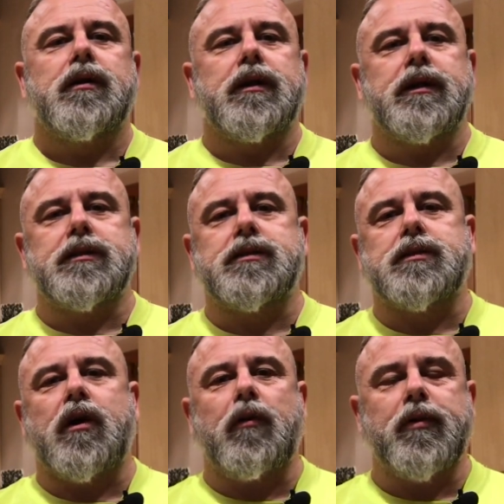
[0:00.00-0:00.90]

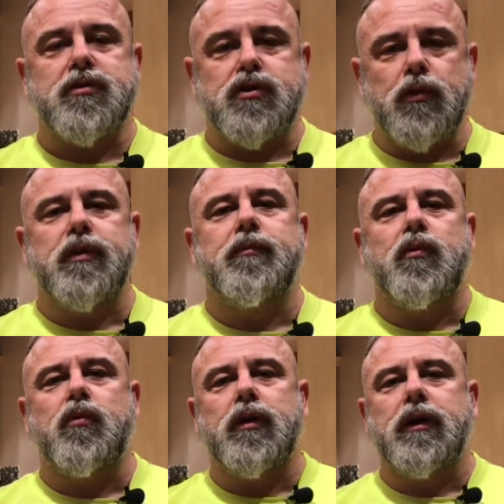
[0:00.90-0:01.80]
It's 2:30 in the
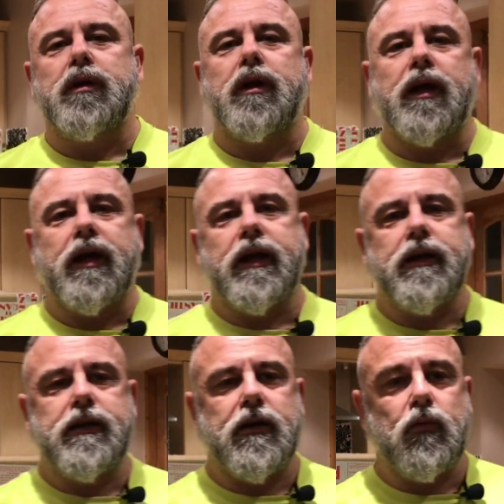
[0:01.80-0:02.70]
morning
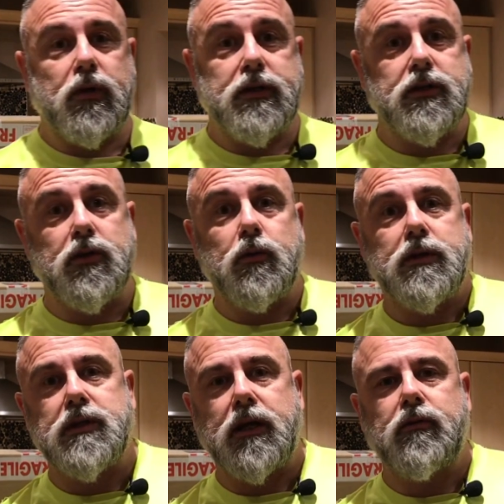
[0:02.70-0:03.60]
and I wanted to do
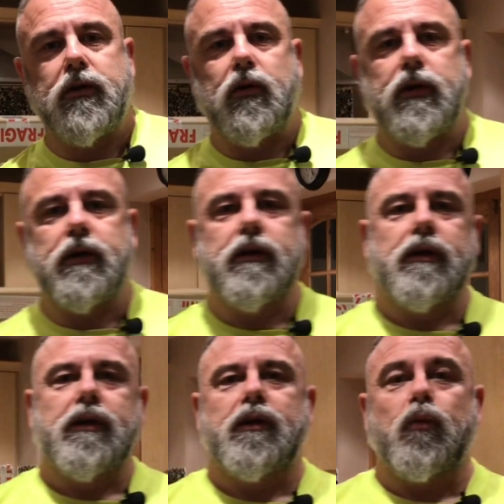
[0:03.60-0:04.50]
this later at night
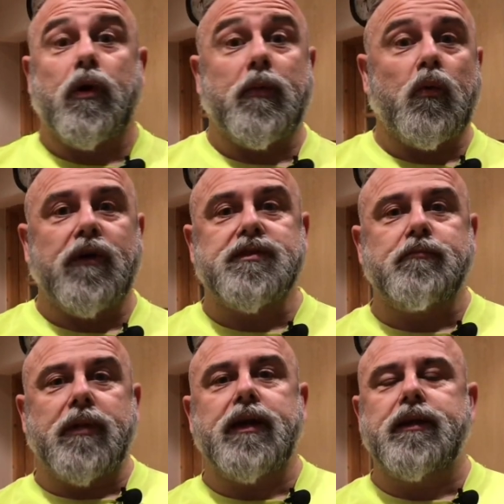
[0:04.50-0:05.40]
while my wife's in
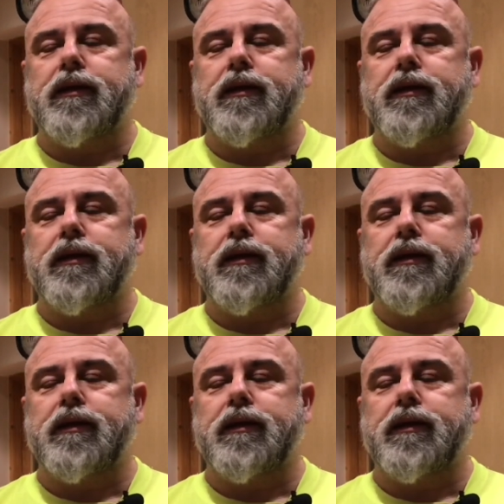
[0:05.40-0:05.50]
bed.